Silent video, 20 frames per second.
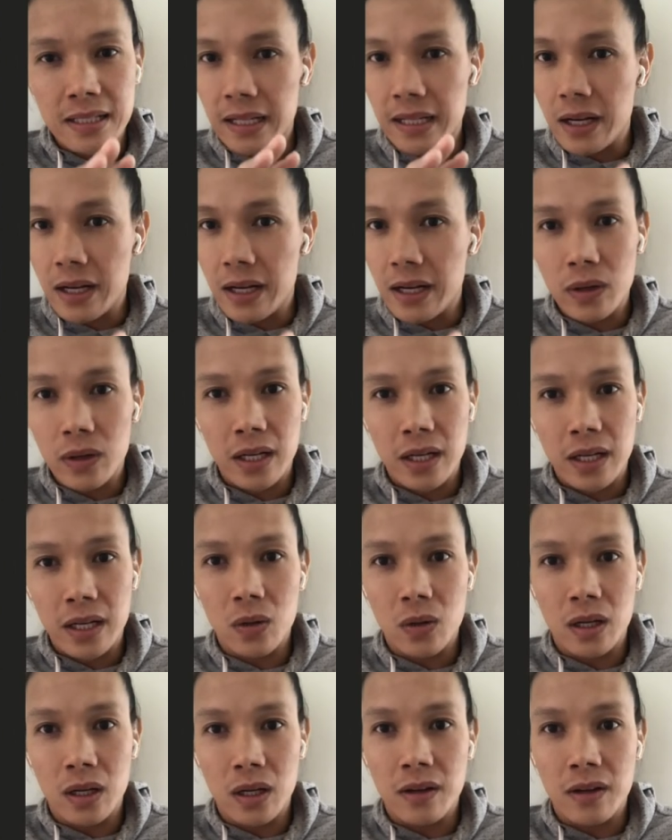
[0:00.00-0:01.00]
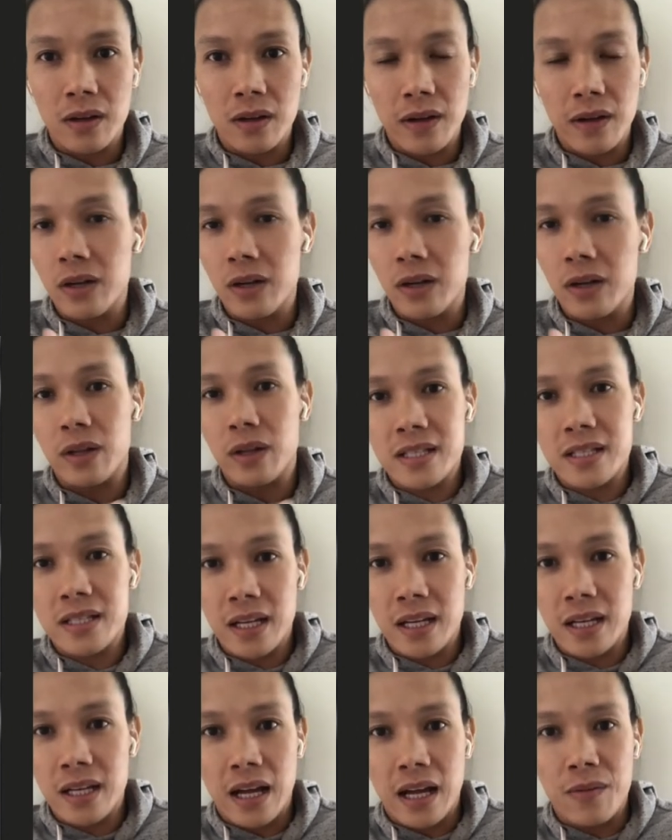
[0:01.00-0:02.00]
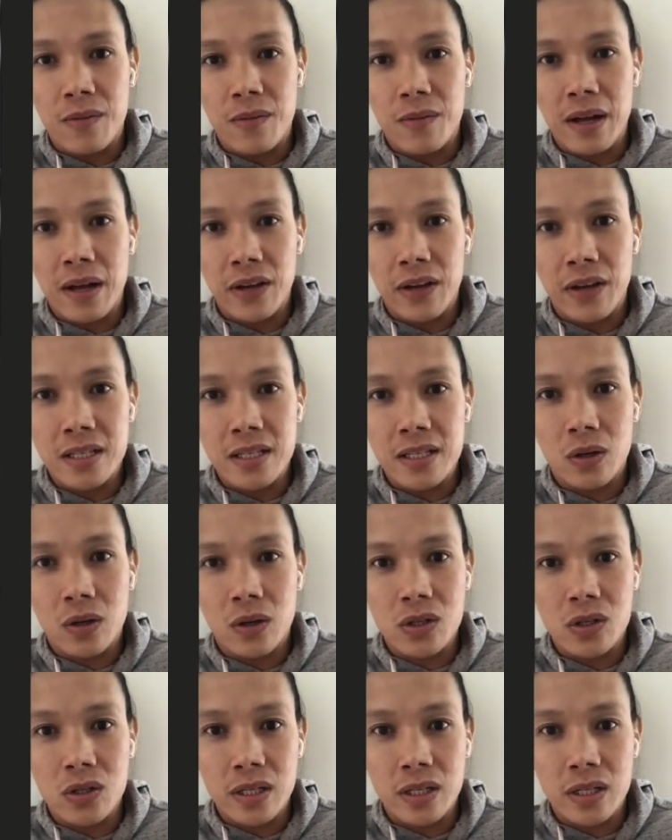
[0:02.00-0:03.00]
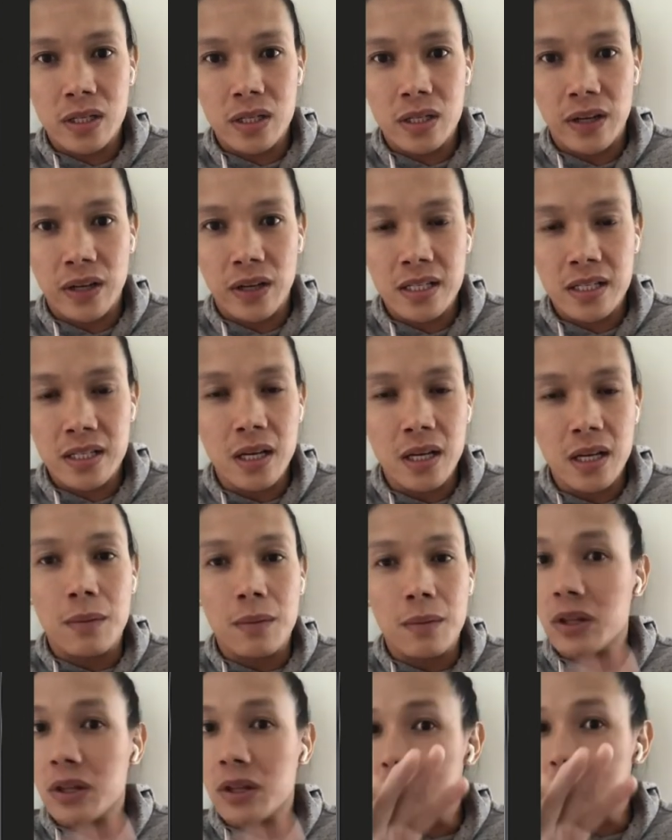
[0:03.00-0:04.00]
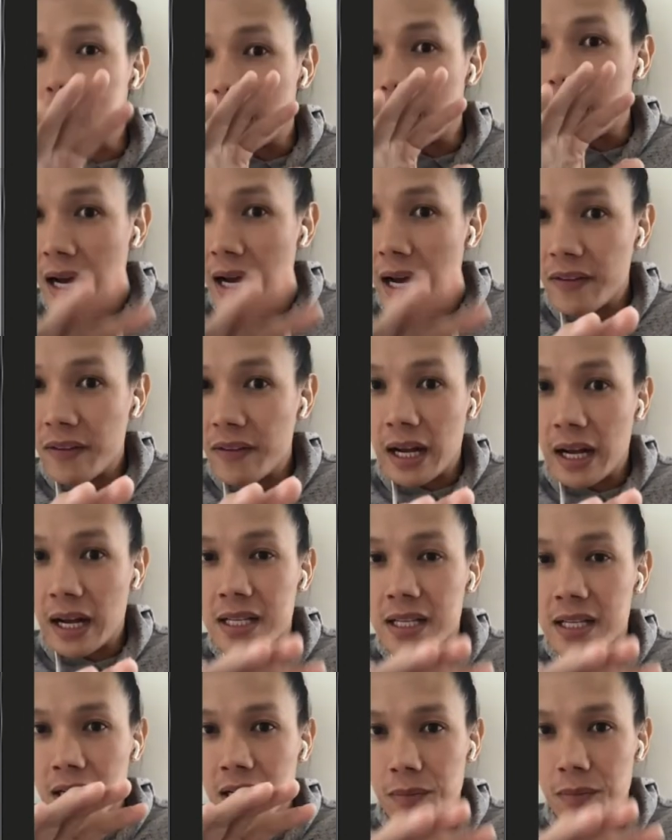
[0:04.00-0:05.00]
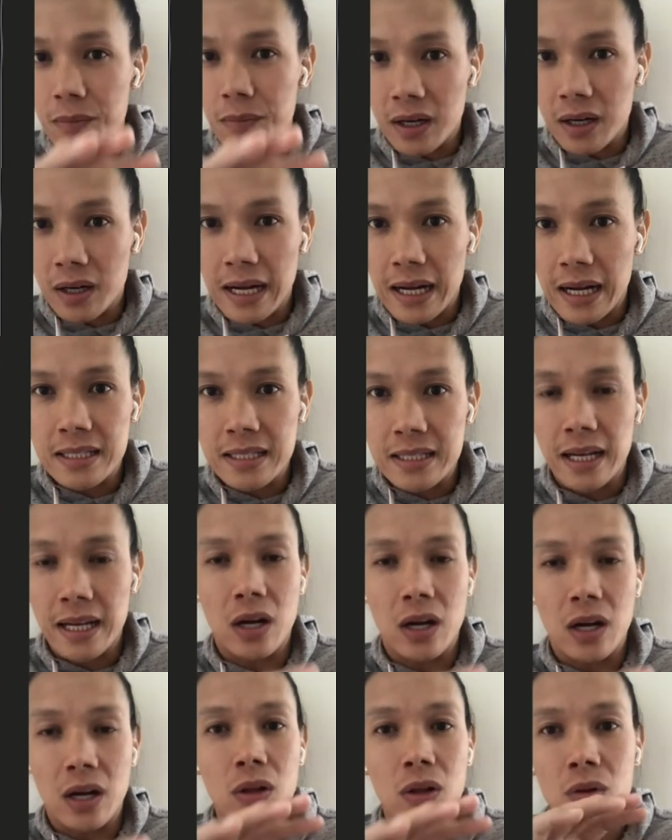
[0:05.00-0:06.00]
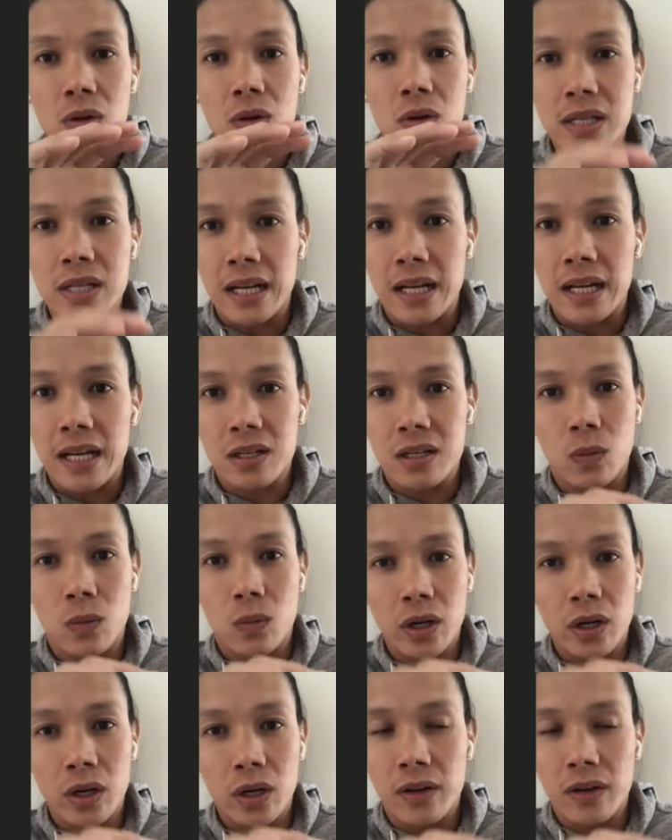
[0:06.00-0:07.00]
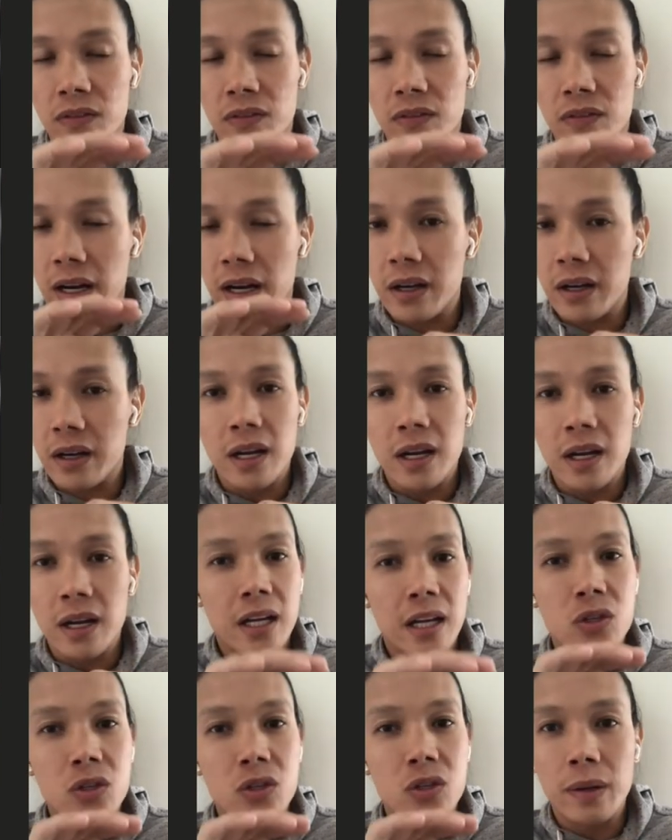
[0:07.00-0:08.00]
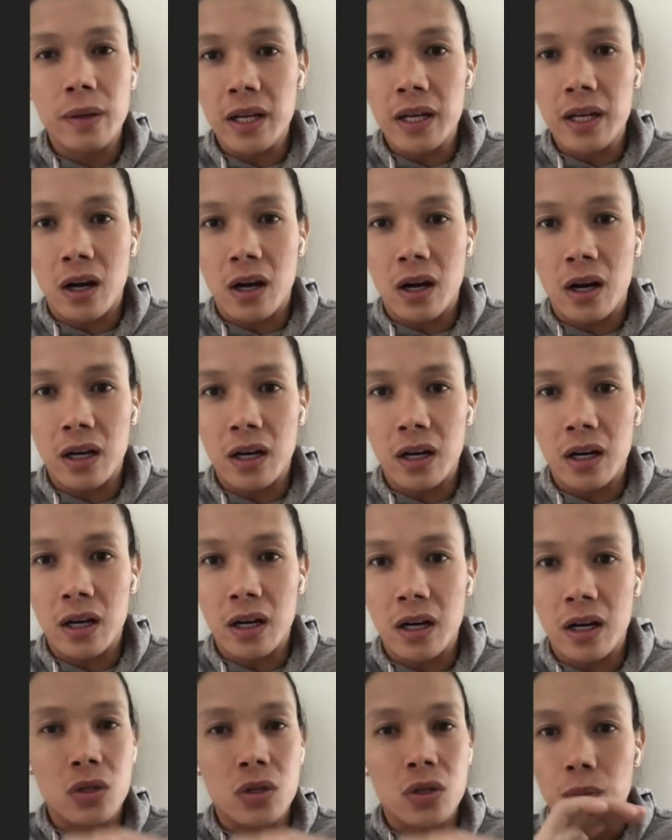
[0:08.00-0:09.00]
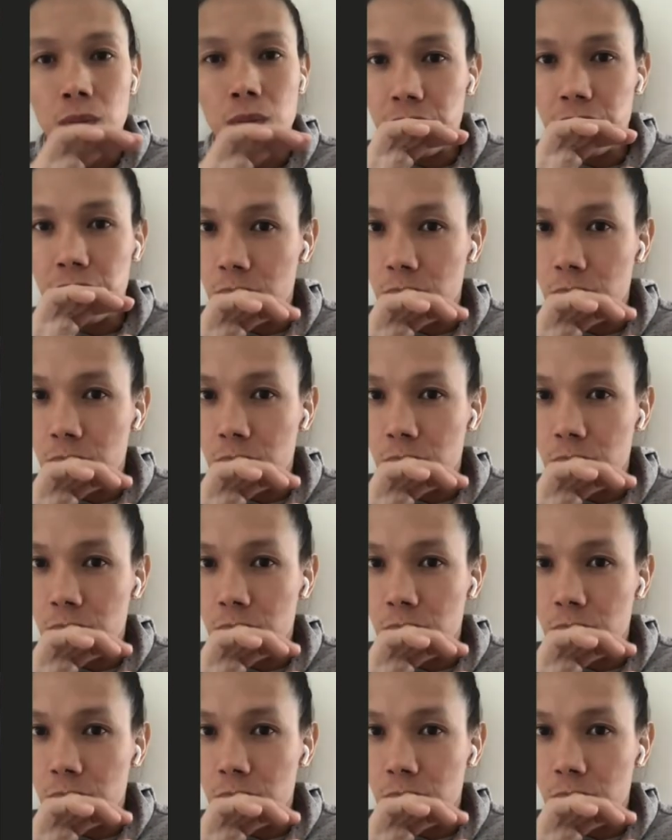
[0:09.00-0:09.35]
and they don't get no love. I know they see a lot of my face and Coach Chris's face, but there's a lot of guys, Sonny Margate, all those guys are working extremely hard to